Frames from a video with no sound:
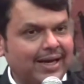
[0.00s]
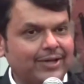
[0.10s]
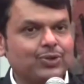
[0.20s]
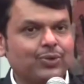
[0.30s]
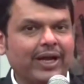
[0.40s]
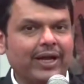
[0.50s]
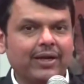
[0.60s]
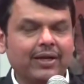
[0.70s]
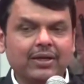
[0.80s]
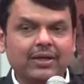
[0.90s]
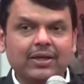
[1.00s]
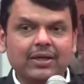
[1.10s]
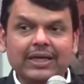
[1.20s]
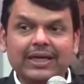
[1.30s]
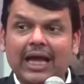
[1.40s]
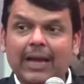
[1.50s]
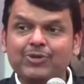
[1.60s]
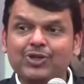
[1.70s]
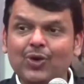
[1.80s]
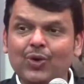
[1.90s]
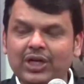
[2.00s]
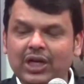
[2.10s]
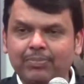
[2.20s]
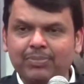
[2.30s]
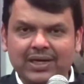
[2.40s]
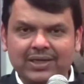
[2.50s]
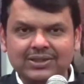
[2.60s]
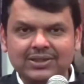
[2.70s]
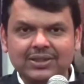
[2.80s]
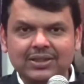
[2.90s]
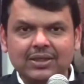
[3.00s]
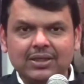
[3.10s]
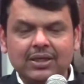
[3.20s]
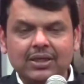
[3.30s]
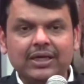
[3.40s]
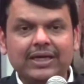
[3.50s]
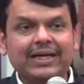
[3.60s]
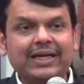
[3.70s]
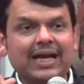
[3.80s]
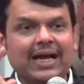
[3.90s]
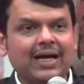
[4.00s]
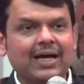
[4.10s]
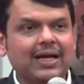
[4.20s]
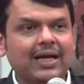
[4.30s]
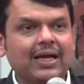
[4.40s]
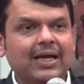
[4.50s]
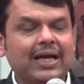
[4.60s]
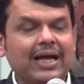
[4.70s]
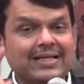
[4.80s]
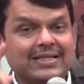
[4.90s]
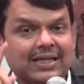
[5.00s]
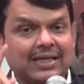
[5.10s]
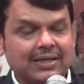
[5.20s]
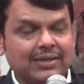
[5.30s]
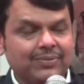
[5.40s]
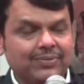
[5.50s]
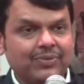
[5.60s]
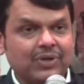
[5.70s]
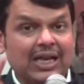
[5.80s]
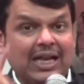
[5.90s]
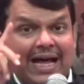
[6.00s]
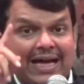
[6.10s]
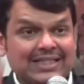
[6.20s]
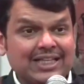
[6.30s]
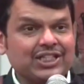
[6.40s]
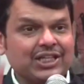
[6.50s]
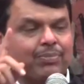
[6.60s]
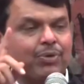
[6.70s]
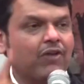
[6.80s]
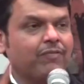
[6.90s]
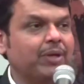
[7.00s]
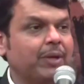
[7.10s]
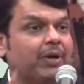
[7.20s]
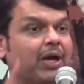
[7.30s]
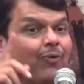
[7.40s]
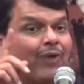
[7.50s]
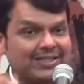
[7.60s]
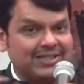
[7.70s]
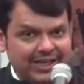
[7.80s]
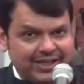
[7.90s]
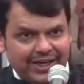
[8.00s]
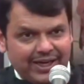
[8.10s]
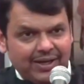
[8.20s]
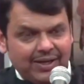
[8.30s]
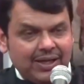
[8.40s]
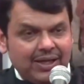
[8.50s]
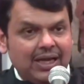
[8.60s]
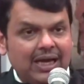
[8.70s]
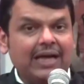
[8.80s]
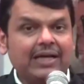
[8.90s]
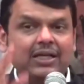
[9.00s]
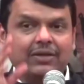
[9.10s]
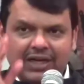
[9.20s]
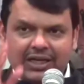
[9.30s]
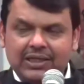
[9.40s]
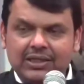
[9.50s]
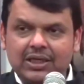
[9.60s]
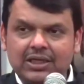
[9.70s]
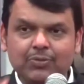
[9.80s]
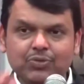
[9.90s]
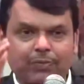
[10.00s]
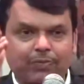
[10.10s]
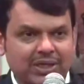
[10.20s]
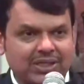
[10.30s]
And today, in absolute numbers, India has largest number of people vaccinated, and even in the terms of